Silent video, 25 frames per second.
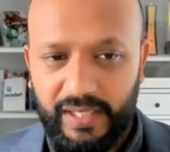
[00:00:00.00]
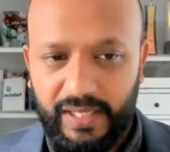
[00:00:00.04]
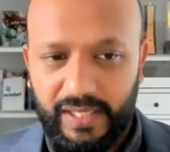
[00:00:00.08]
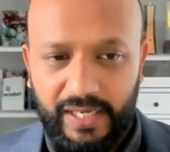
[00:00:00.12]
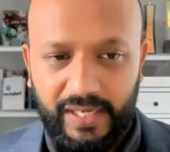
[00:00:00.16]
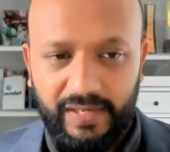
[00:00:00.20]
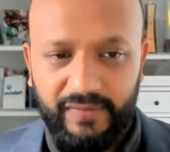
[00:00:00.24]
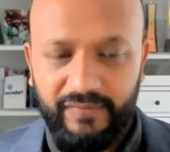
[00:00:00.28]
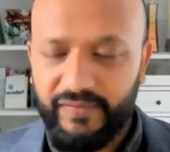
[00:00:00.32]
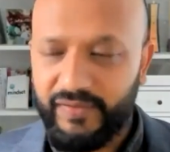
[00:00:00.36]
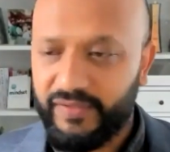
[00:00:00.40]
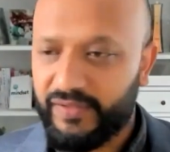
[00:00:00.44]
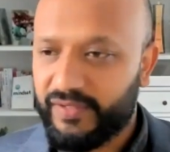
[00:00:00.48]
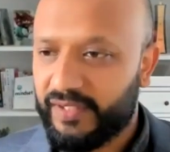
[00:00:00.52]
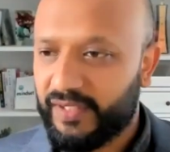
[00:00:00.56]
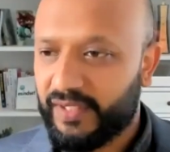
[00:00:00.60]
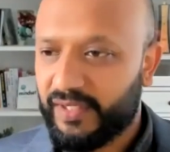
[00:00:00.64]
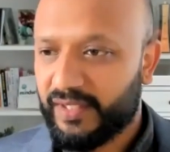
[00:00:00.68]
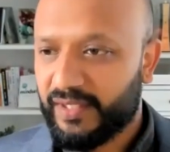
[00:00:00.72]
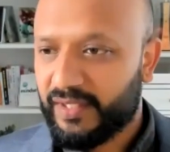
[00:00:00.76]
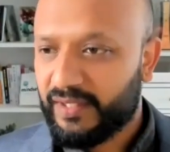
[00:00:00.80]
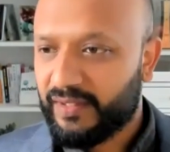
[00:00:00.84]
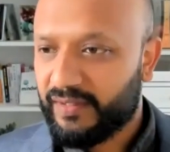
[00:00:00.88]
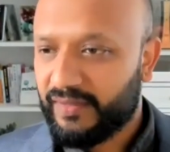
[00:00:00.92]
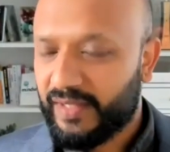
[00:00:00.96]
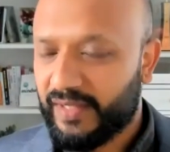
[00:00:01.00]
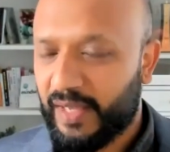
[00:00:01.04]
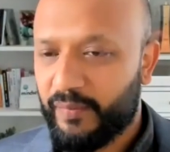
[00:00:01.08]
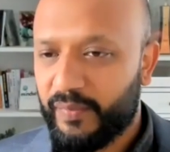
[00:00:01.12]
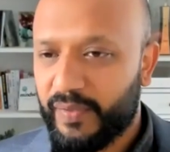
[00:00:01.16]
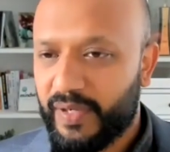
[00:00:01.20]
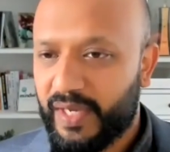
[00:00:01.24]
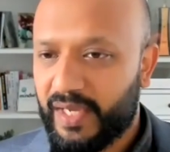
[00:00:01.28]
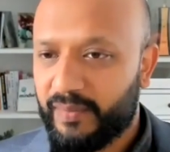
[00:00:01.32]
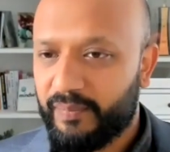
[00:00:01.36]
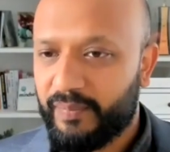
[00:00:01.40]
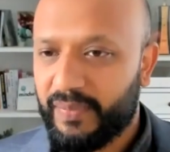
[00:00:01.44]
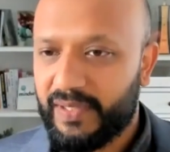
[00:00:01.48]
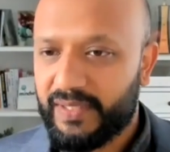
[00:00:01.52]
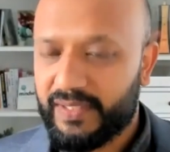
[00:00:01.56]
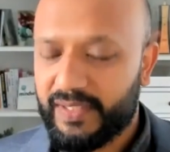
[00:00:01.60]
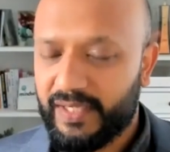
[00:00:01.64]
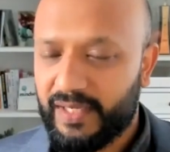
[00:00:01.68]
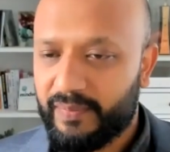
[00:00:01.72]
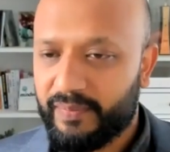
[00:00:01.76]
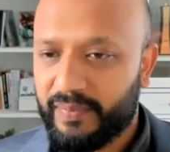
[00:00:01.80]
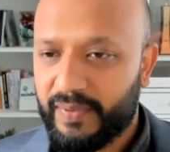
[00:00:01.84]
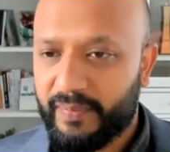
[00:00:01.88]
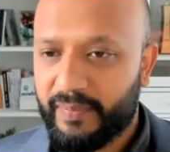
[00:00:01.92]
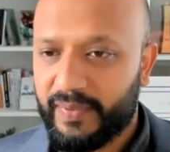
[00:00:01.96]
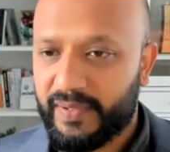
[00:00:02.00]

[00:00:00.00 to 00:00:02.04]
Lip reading: everything that we had built up